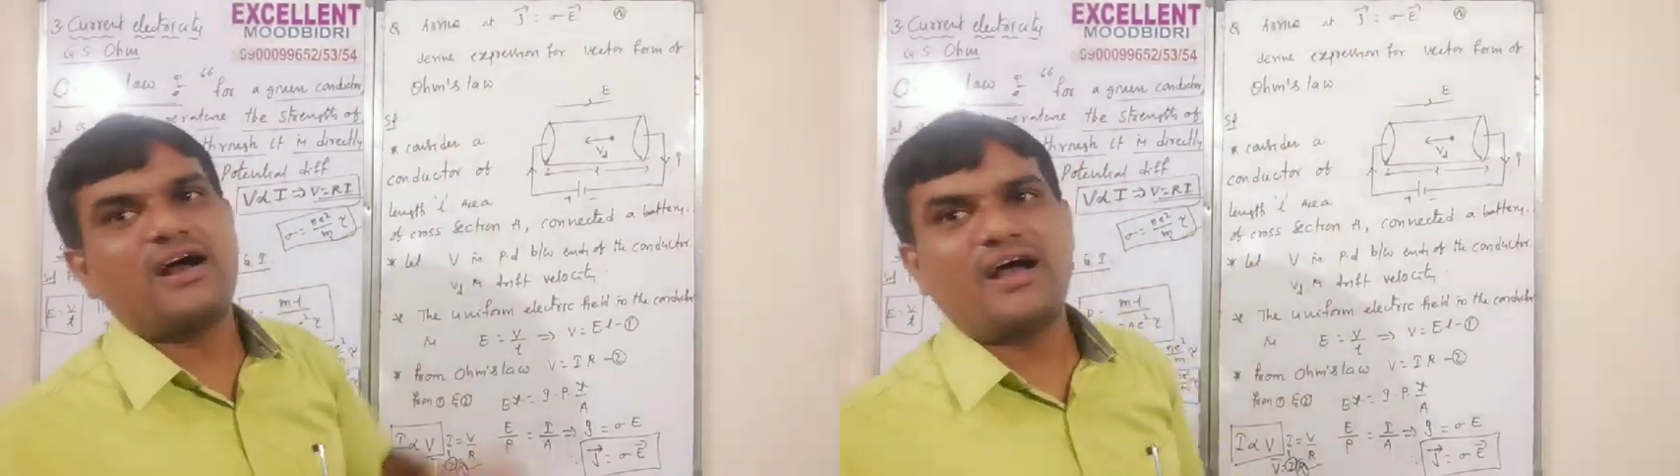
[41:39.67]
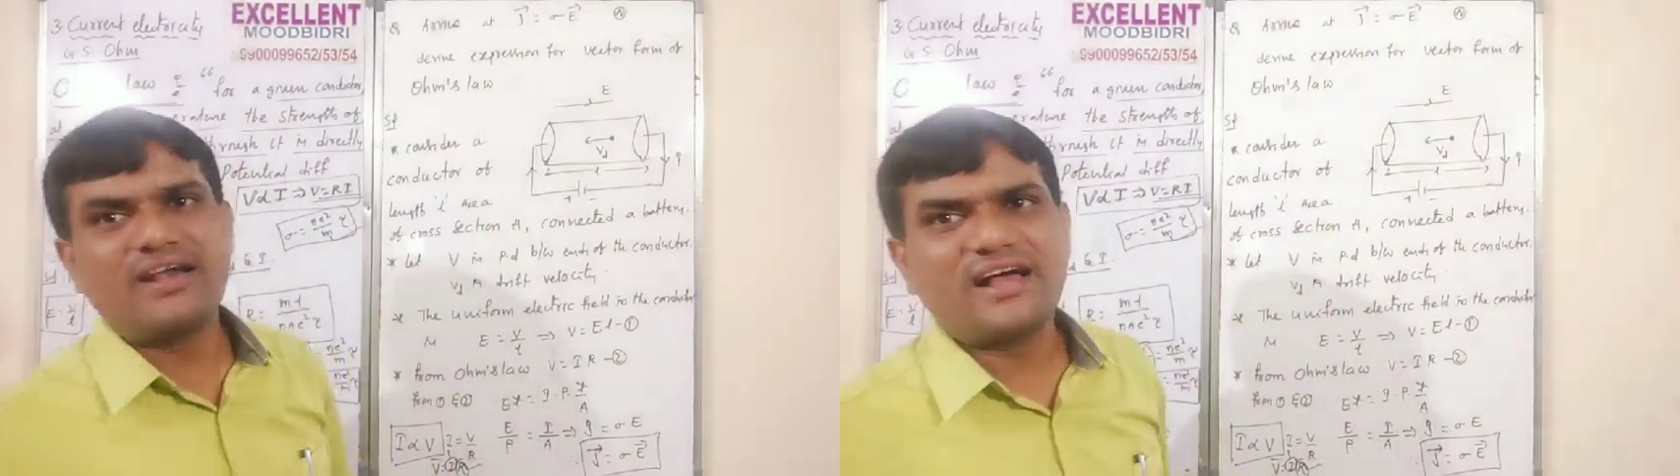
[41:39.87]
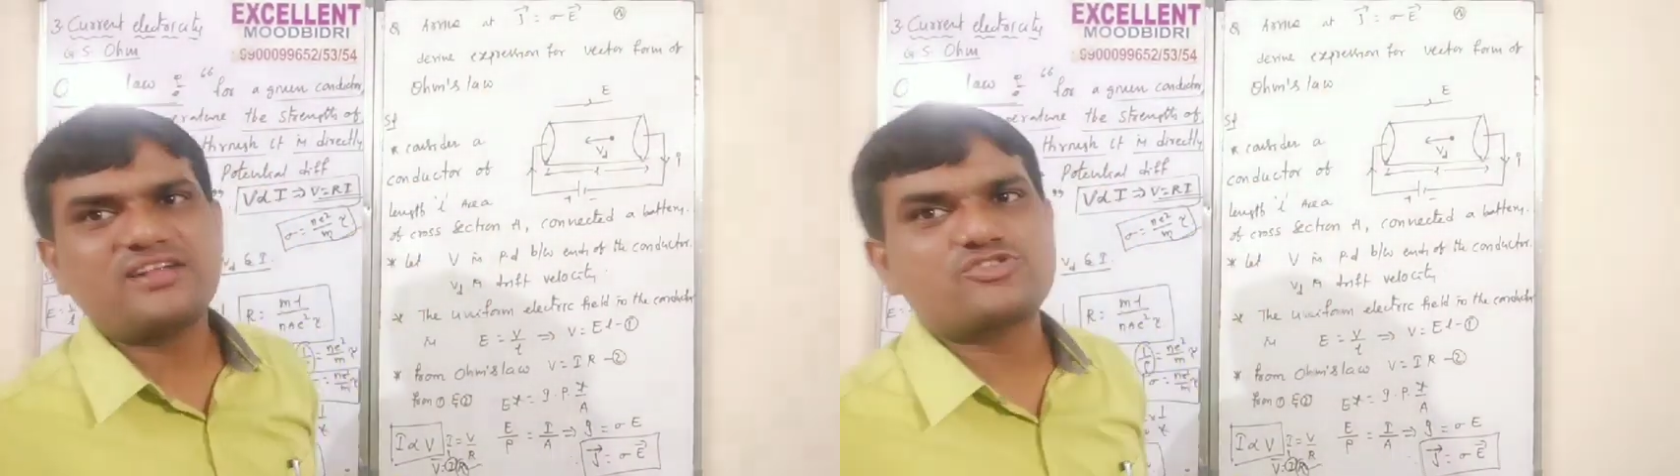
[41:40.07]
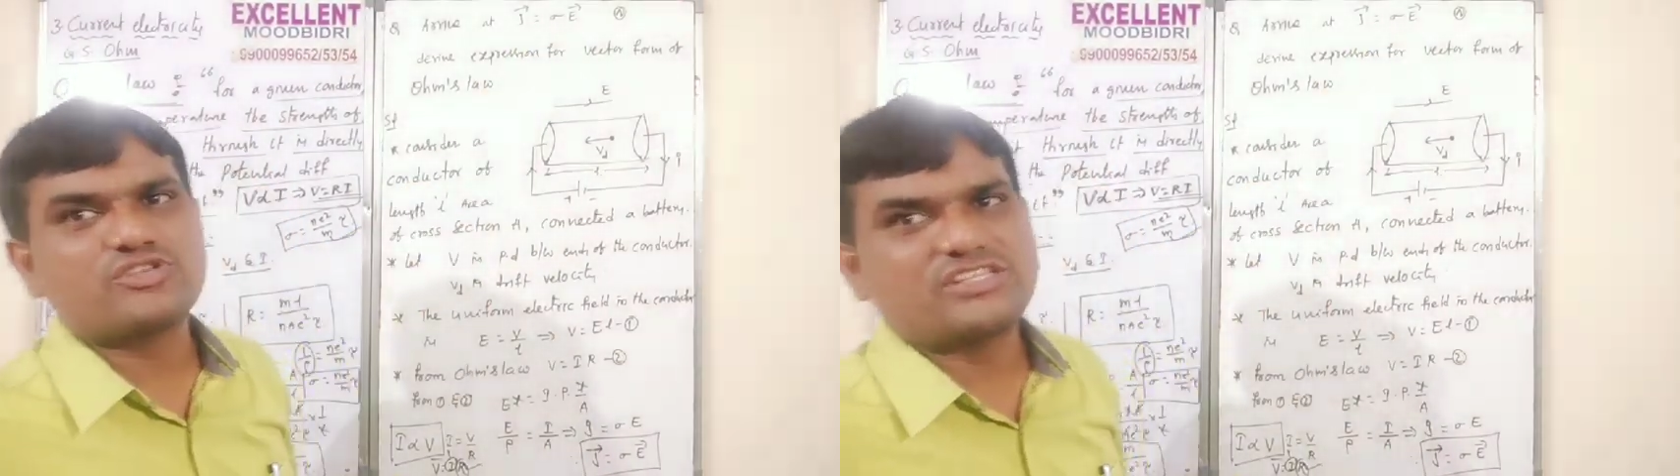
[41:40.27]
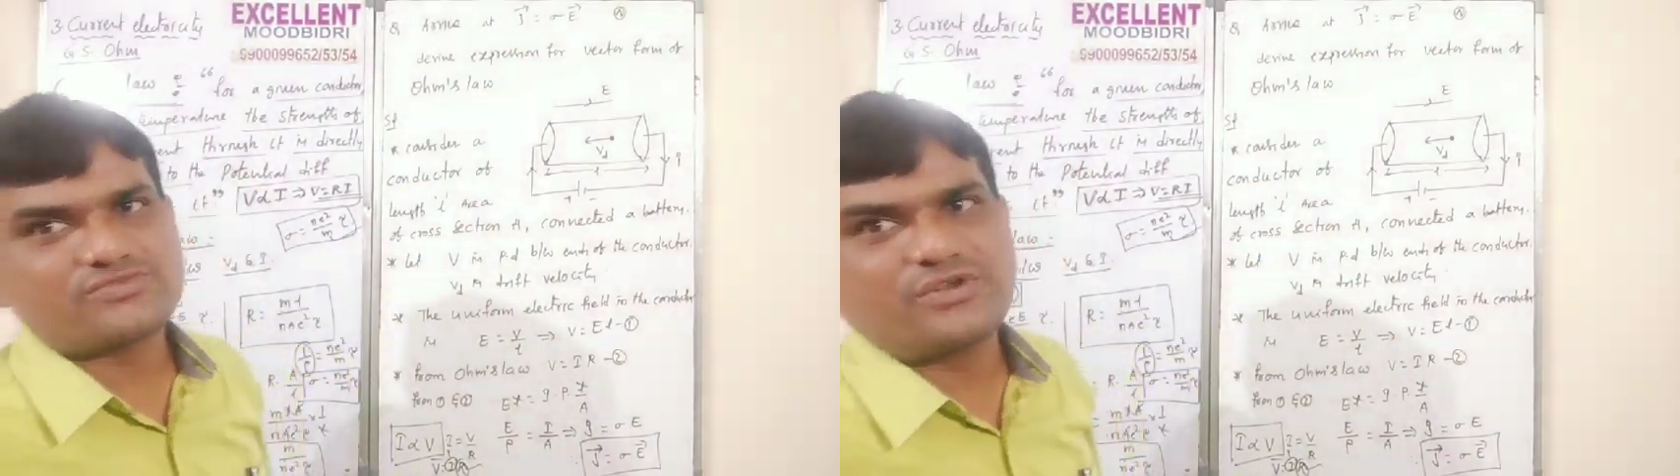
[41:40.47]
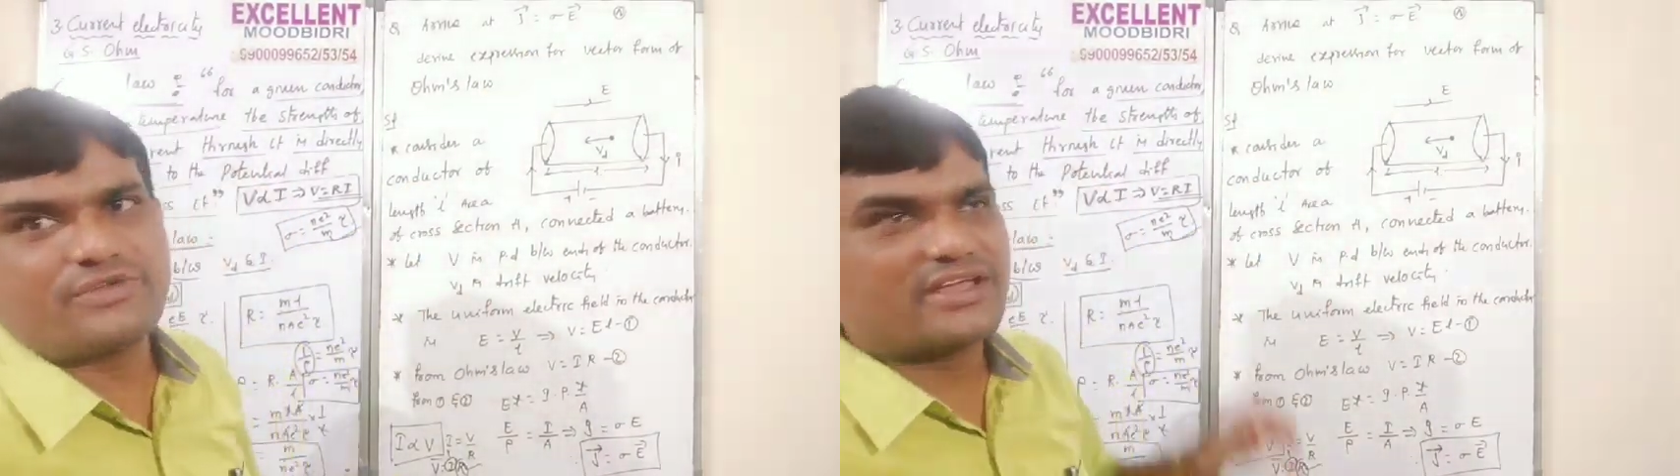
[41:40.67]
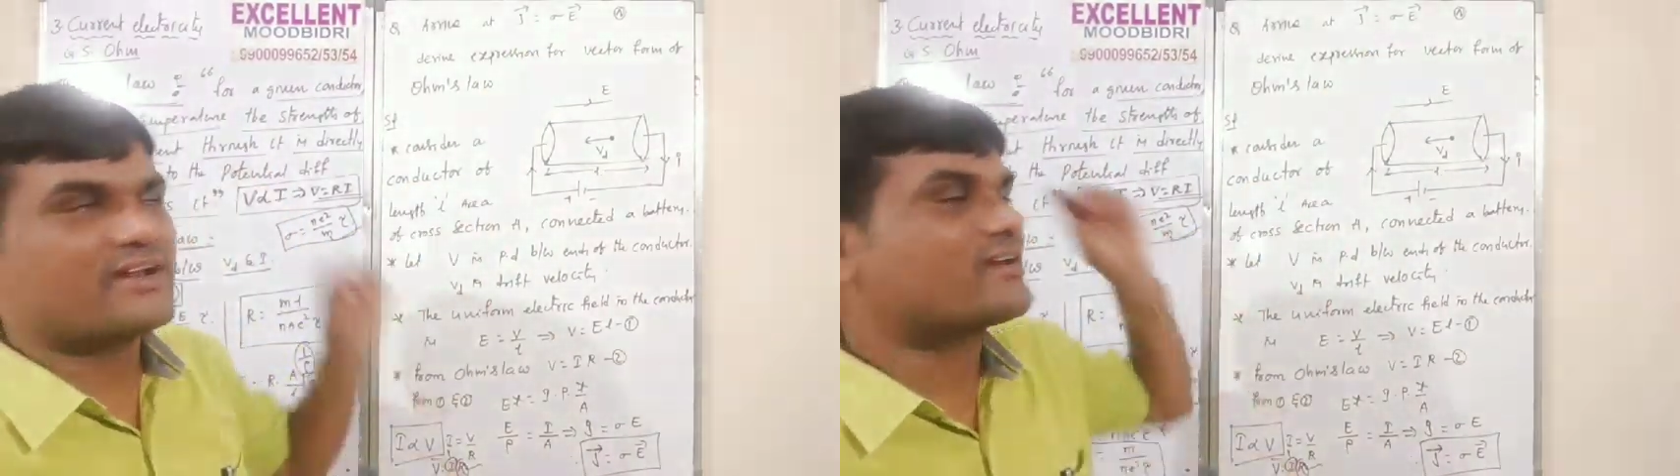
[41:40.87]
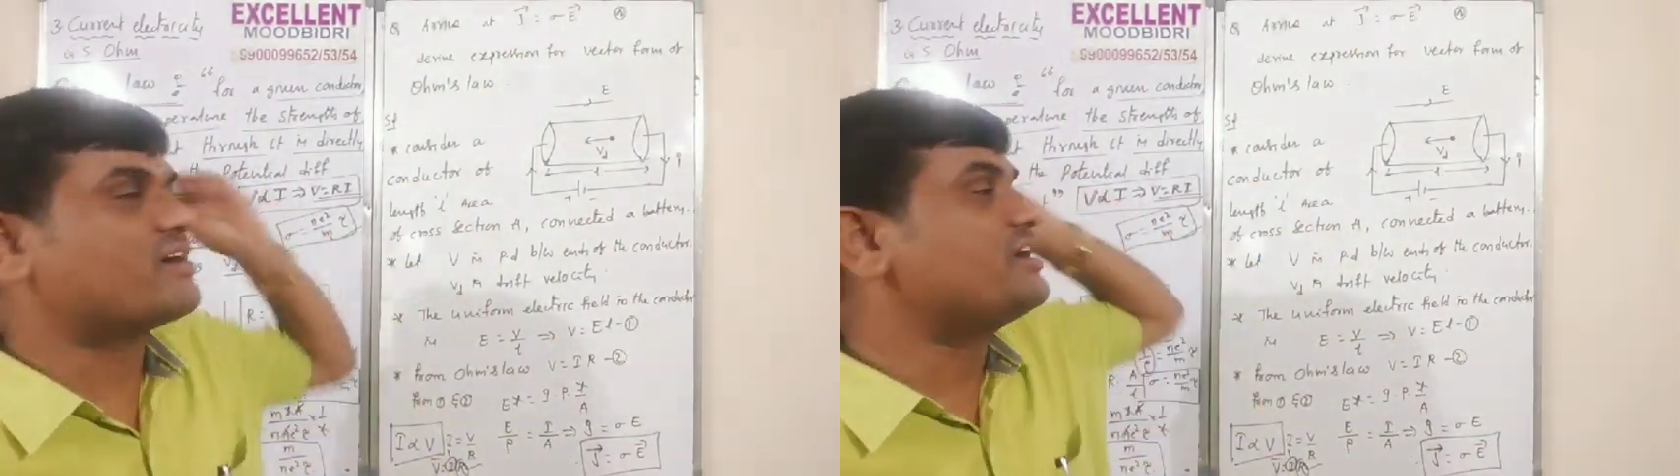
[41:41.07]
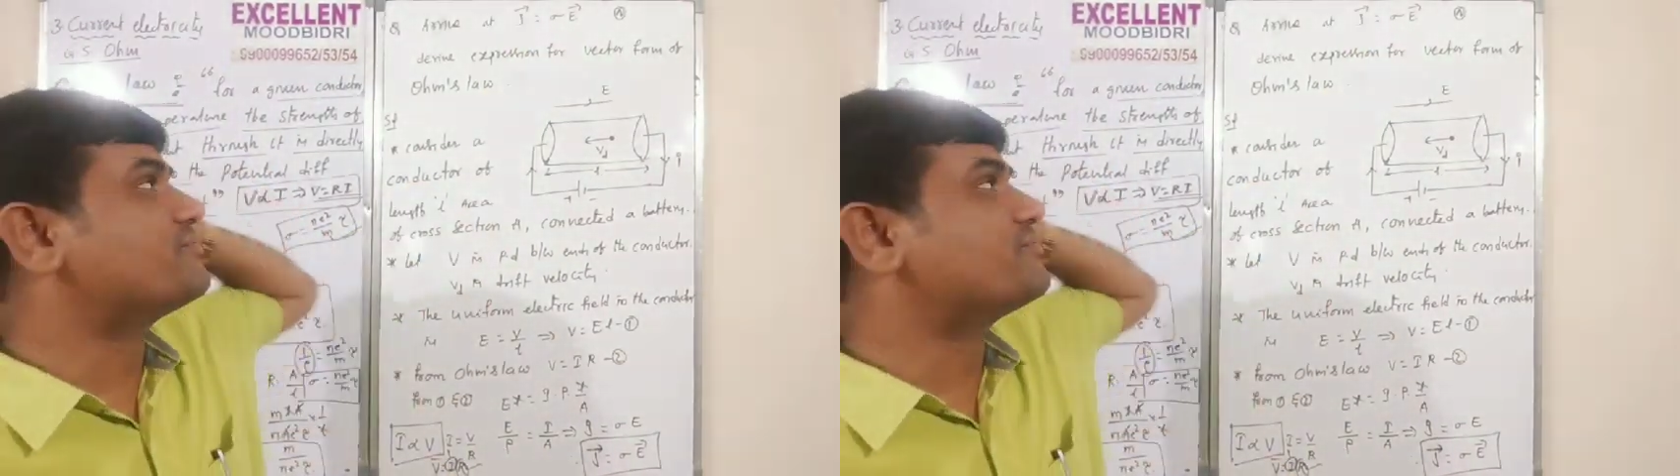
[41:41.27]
and also this one we can call it